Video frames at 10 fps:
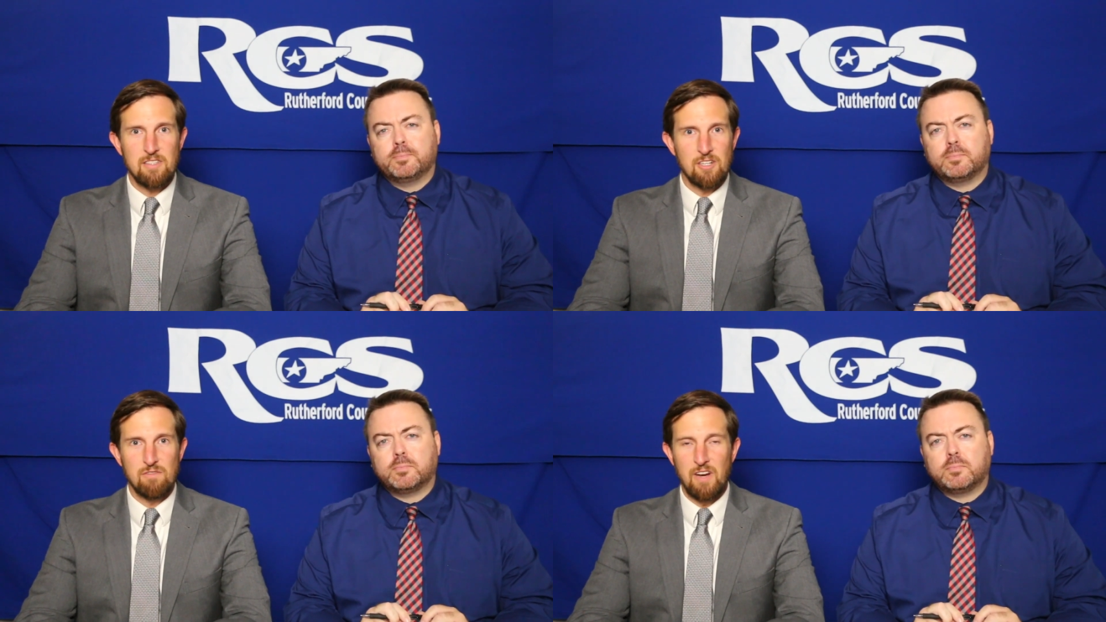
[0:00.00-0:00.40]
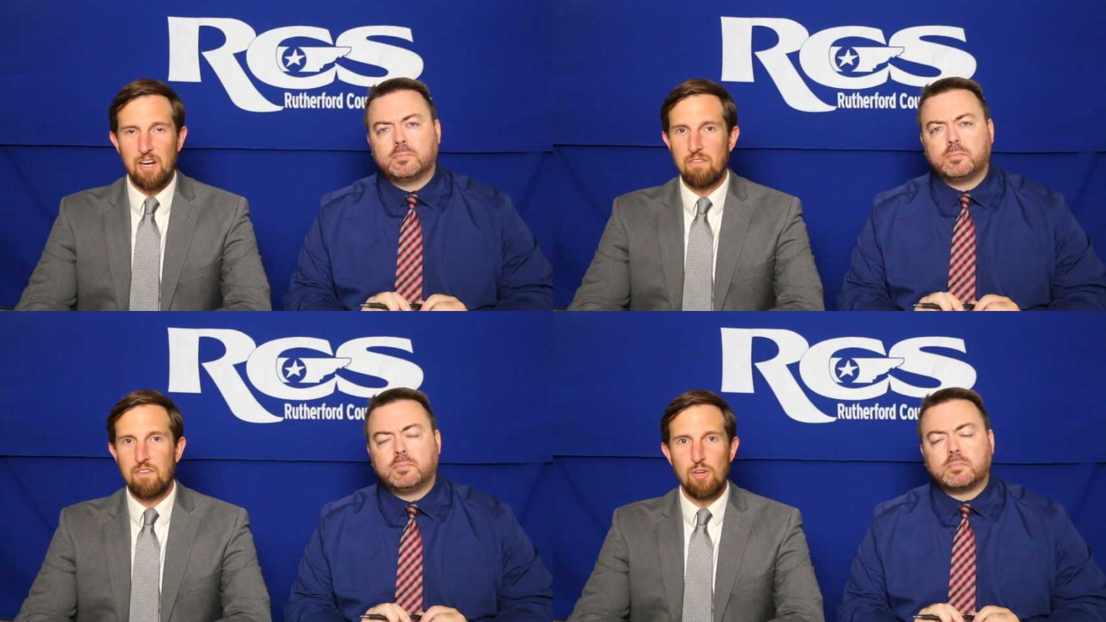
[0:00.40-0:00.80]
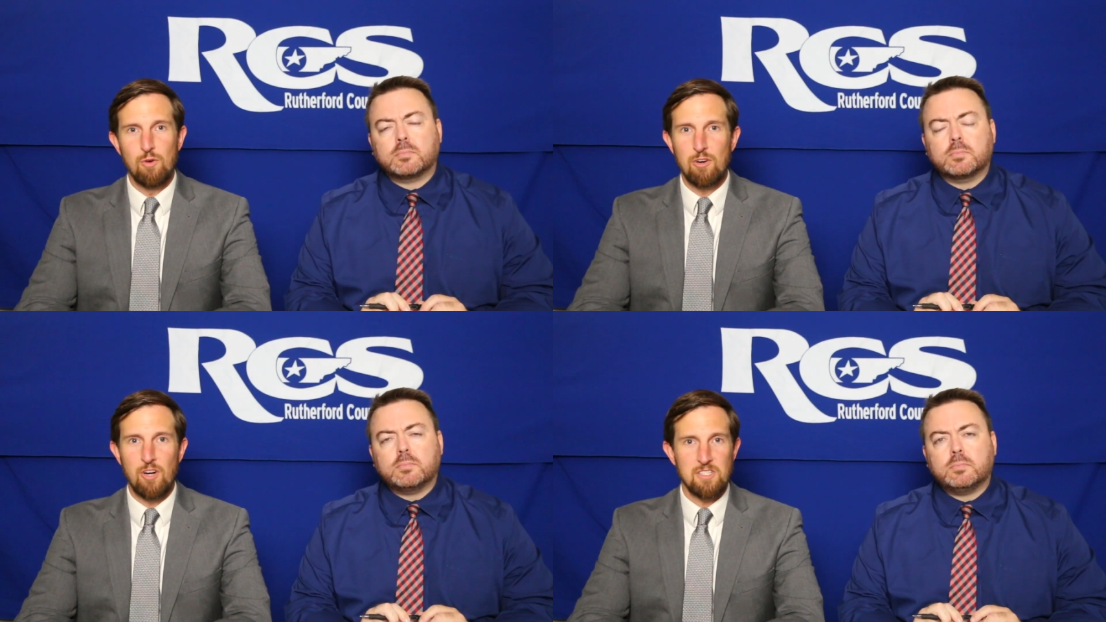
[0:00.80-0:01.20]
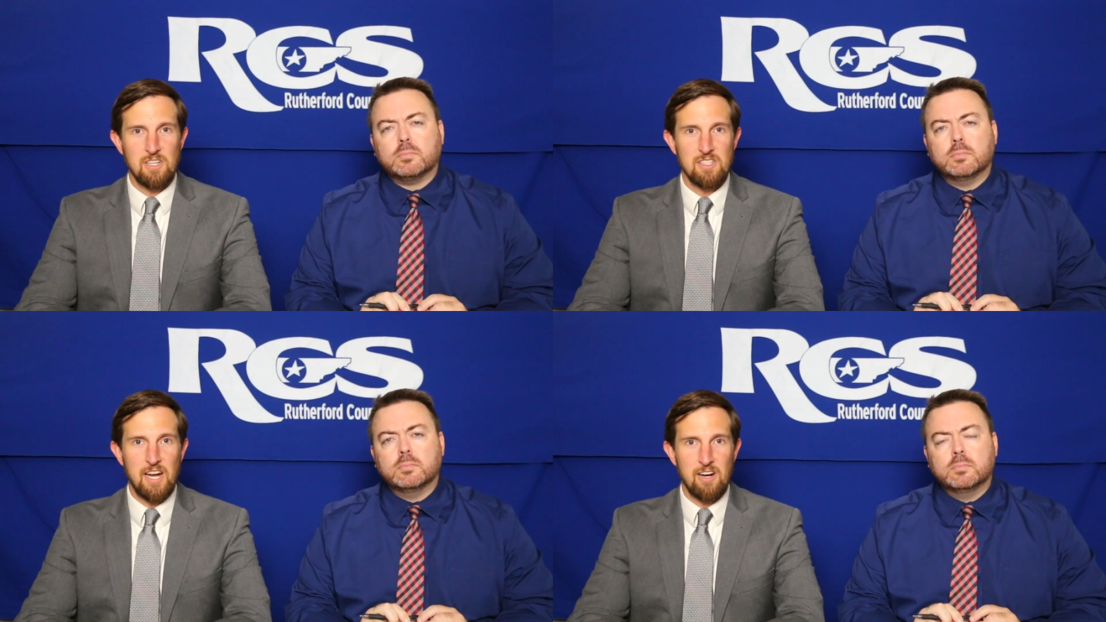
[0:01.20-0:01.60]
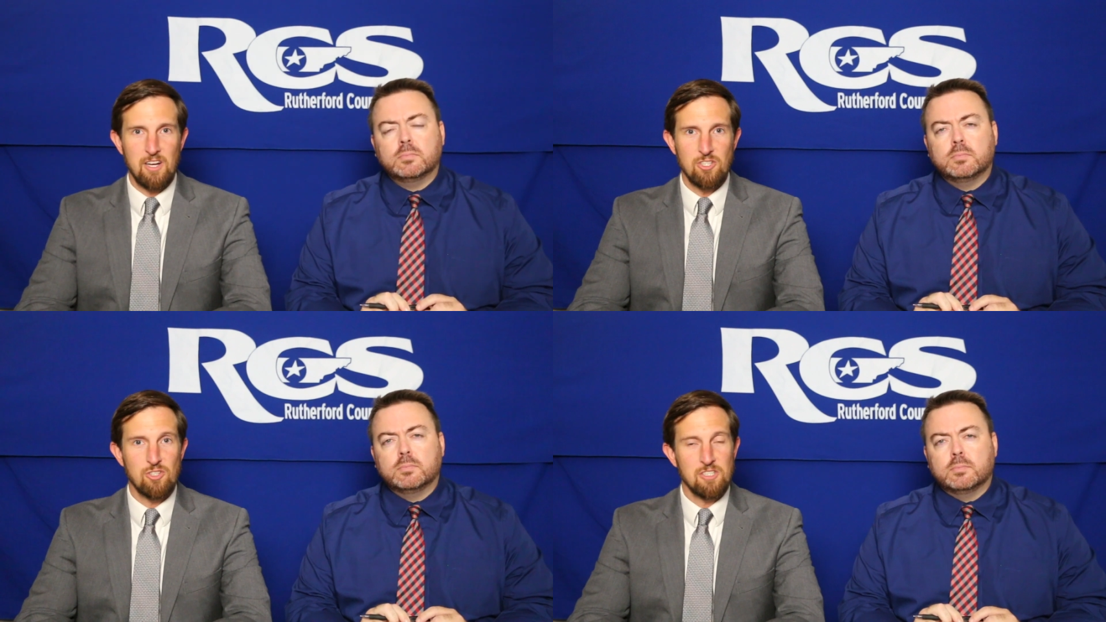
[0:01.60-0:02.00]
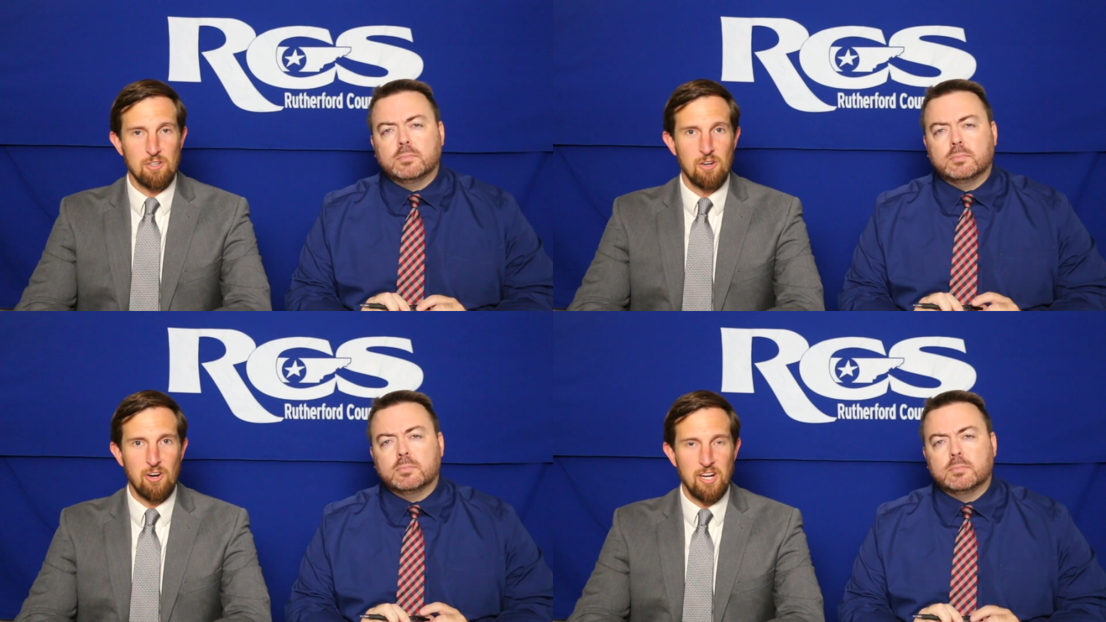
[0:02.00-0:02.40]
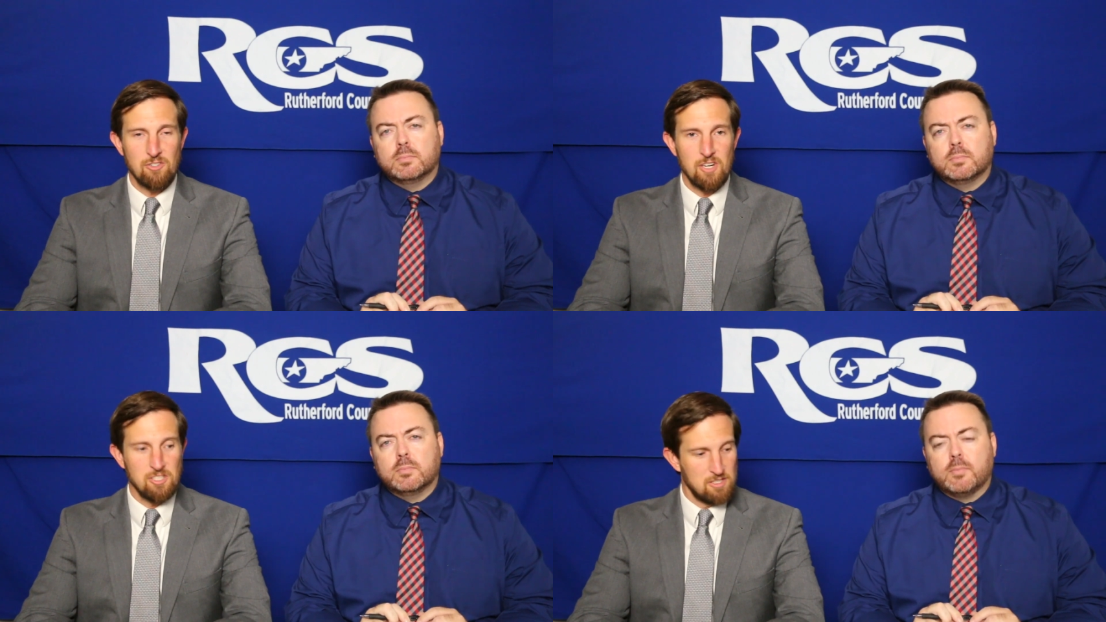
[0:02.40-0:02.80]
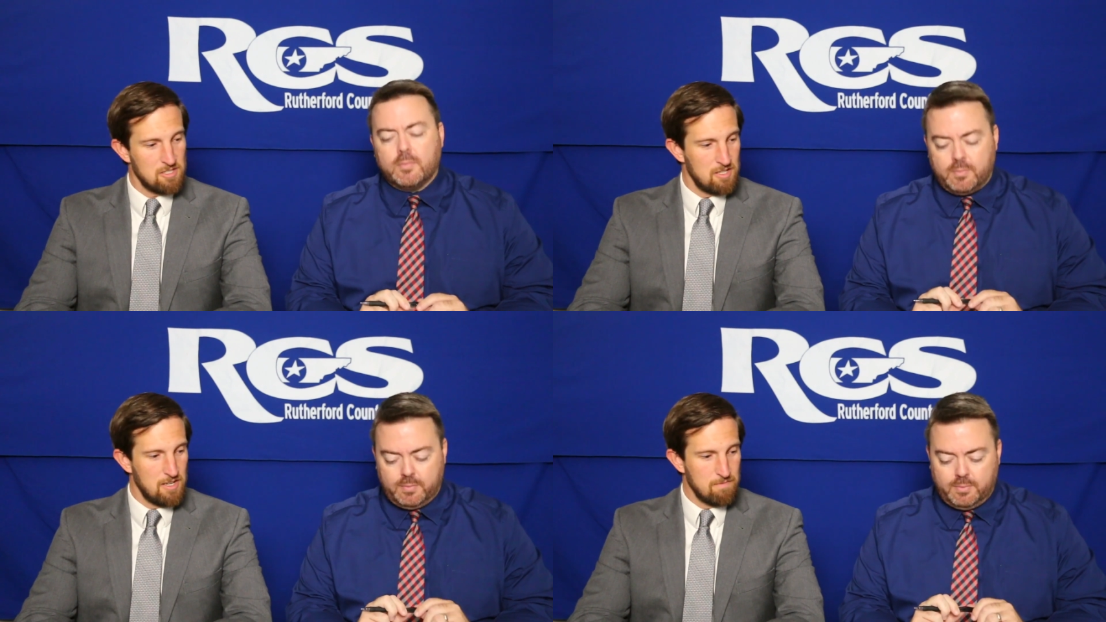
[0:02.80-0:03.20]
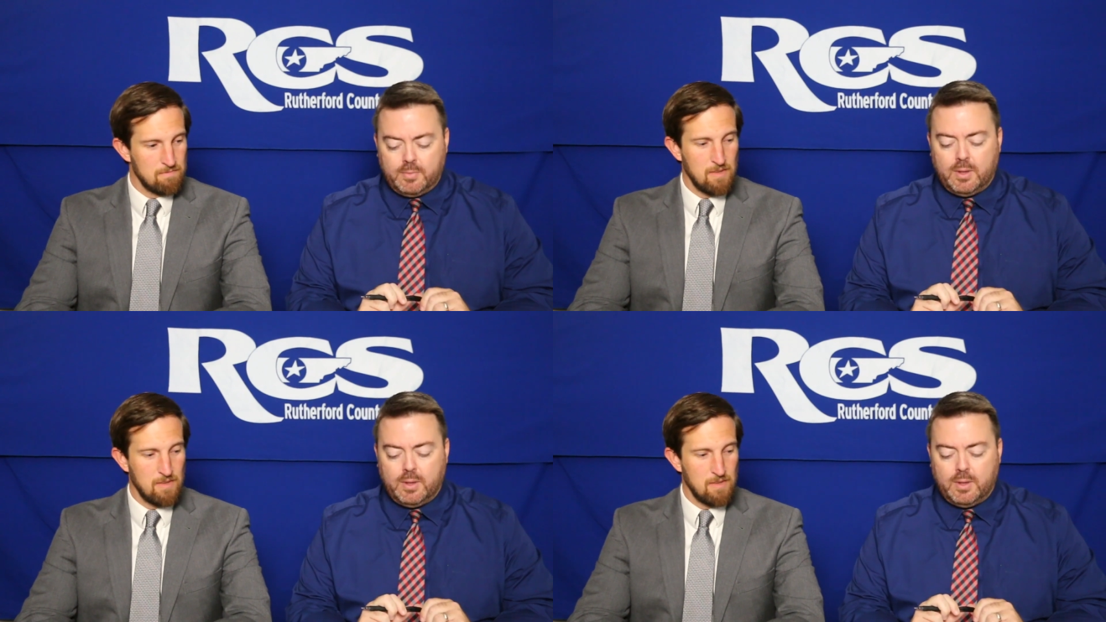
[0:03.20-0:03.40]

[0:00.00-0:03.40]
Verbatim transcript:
Speaker 1: There's very few across the entire country, so congratulations to them.